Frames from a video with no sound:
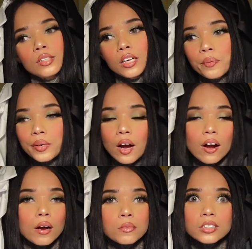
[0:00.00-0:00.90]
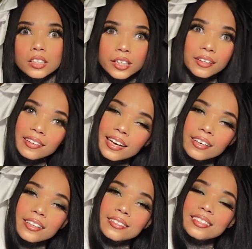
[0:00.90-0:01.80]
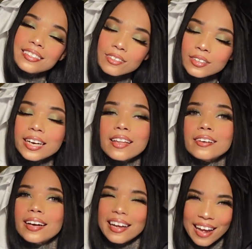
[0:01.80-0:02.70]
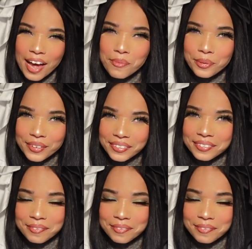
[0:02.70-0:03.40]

here we are almost a year later, still together and happy.